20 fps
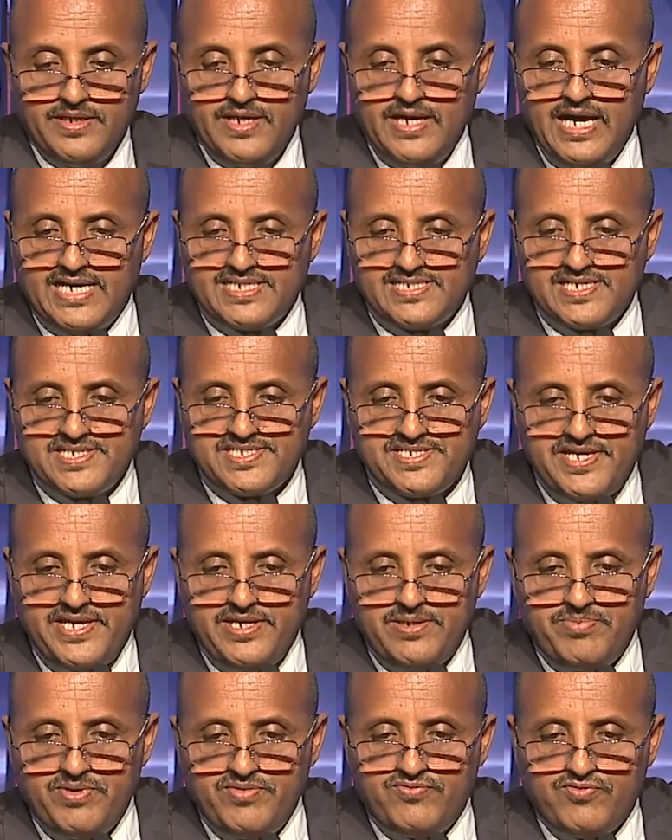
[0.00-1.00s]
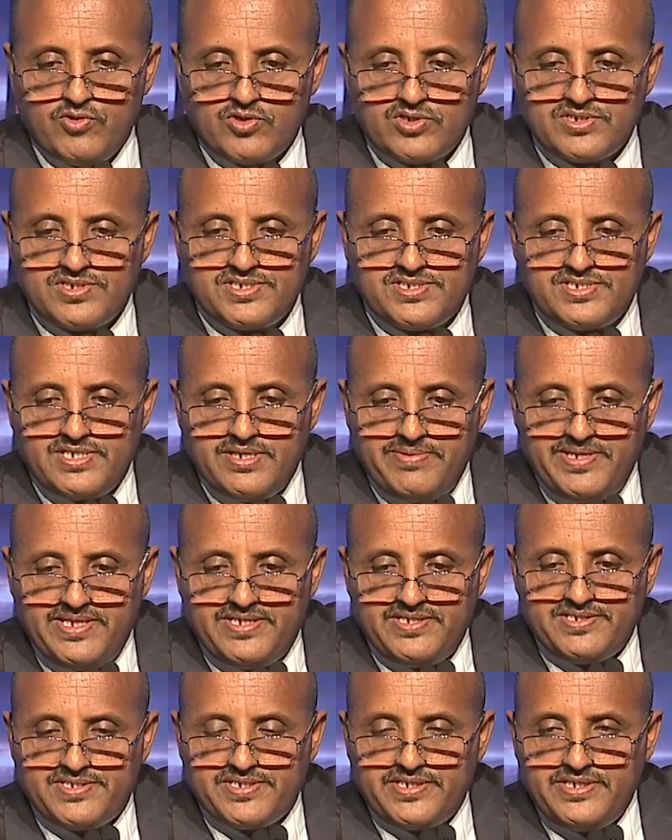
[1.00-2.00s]
As I said before,
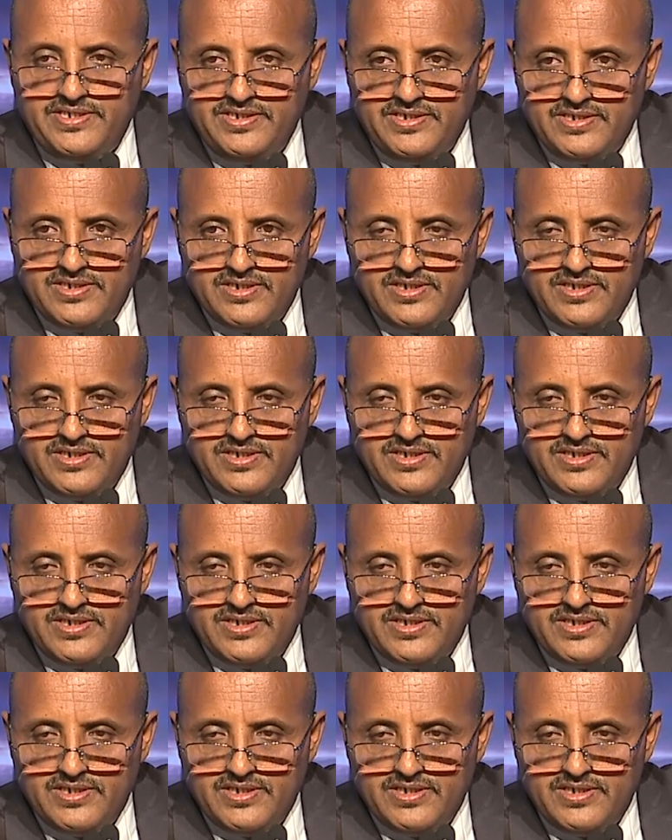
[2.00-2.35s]
73